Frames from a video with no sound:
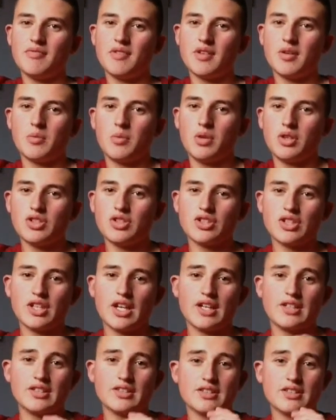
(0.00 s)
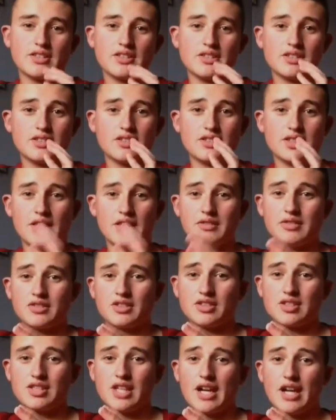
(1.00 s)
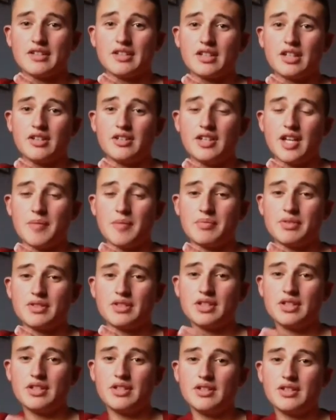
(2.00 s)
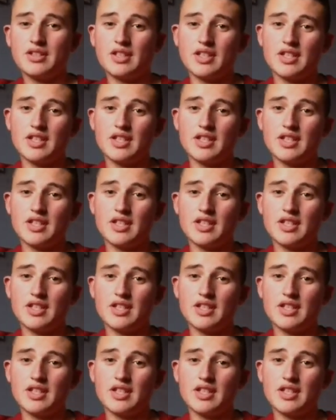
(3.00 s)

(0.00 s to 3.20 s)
watching as that was a standalone episode